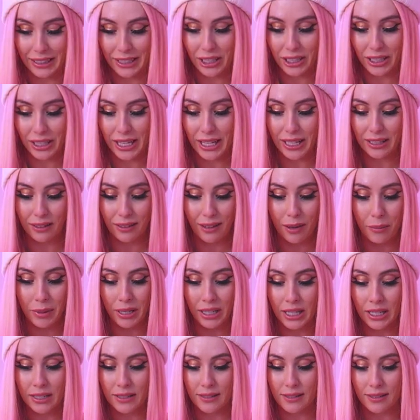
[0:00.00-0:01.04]
Literally,
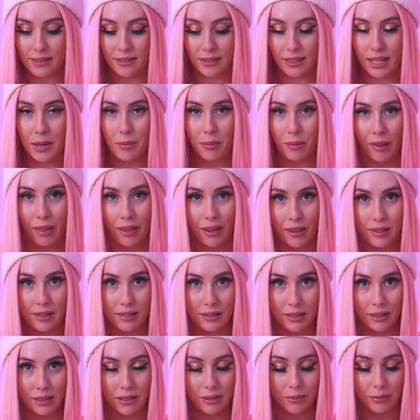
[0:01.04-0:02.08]
Lemon could sleep in
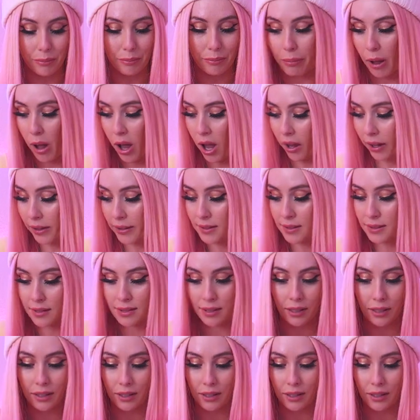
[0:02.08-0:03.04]
this little box.